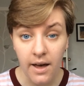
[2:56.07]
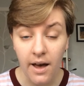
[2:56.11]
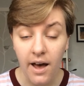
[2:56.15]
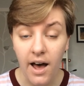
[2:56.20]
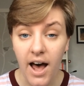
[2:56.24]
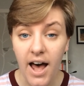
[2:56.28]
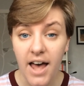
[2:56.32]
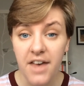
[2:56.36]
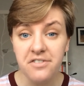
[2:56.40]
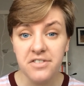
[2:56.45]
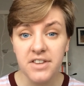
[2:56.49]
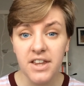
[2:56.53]

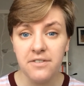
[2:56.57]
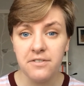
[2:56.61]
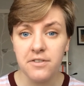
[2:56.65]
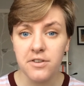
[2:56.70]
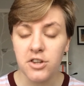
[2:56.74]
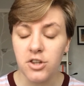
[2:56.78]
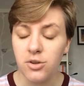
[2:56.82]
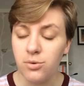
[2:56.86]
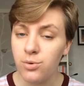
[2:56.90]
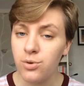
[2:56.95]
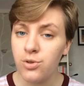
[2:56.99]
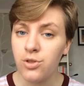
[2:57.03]
I've given
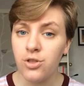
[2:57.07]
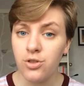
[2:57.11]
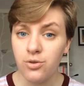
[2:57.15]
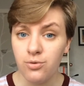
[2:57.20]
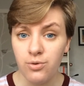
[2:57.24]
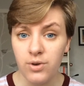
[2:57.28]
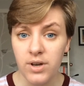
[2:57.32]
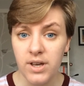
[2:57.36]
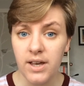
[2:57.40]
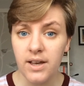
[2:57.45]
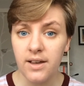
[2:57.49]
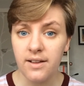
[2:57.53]
you
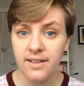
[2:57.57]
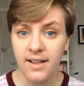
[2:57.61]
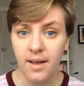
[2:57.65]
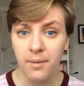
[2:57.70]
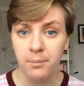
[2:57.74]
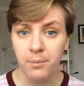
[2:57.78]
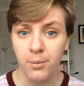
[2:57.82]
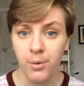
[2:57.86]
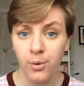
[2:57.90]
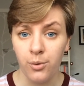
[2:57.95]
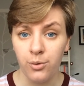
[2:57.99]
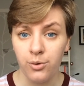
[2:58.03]
3
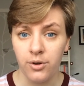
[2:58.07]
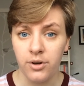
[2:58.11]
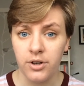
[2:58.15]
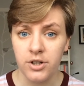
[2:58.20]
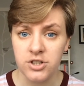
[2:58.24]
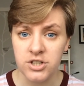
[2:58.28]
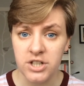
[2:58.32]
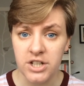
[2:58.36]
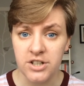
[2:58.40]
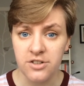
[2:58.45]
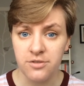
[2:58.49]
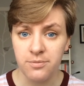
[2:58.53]
examples on a
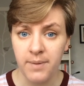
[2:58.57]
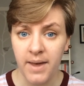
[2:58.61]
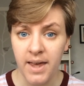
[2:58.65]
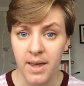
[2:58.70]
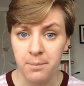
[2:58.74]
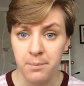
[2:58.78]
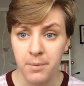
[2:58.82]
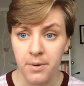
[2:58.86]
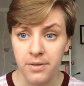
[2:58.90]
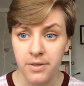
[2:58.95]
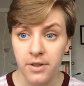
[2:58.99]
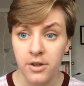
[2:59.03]
sheet of
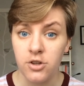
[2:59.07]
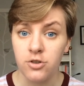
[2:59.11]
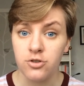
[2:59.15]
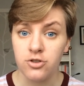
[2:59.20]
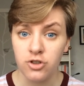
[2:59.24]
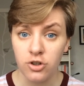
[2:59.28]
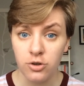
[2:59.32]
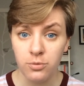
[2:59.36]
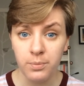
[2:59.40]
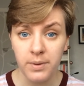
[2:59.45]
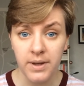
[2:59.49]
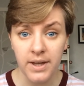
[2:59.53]
paper that you
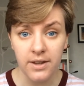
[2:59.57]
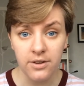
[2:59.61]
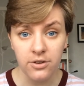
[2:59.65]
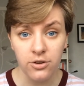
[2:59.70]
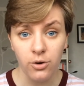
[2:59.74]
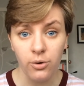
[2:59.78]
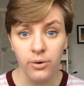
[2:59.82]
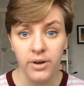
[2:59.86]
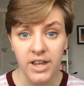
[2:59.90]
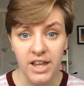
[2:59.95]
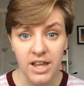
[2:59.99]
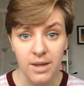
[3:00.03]
should be in
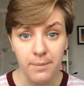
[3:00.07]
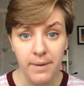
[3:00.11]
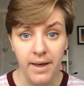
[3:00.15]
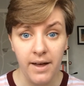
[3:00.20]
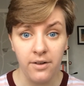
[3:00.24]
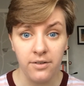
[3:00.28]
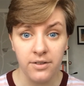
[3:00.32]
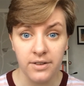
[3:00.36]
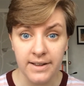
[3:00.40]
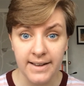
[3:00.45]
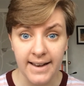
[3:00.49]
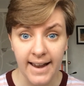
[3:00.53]
your
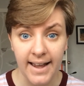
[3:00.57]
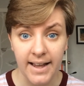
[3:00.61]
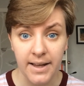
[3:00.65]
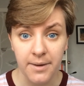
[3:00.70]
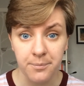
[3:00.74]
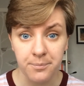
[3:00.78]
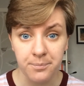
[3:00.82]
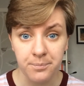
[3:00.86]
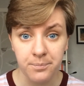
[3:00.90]
email today.